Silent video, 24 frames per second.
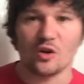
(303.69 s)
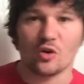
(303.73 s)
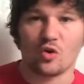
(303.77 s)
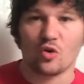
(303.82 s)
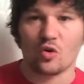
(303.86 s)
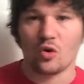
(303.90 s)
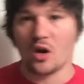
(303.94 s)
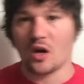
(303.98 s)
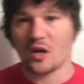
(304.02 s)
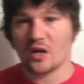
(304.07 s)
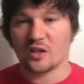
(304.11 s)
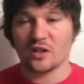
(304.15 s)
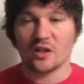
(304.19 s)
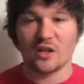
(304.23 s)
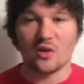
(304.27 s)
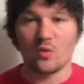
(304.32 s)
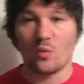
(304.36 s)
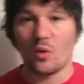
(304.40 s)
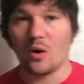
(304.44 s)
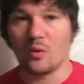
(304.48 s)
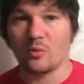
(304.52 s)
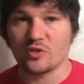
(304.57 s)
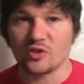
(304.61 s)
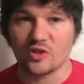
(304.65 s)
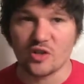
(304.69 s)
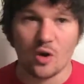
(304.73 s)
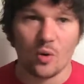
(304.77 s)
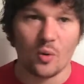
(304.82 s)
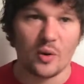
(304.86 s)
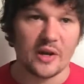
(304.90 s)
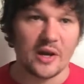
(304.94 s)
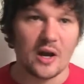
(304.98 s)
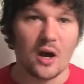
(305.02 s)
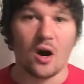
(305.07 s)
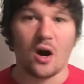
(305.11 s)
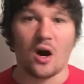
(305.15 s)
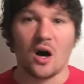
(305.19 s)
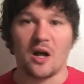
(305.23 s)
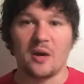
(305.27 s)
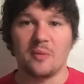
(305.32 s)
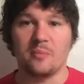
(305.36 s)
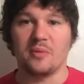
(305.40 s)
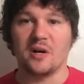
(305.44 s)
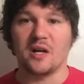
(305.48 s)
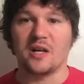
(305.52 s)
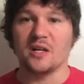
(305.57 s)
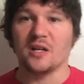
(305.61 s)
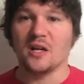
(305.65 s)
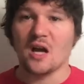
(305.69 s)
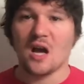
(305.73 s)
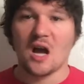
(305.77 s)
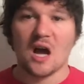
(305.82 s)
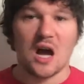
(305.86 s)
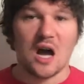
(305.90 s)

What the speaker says: chronicling what was going on, but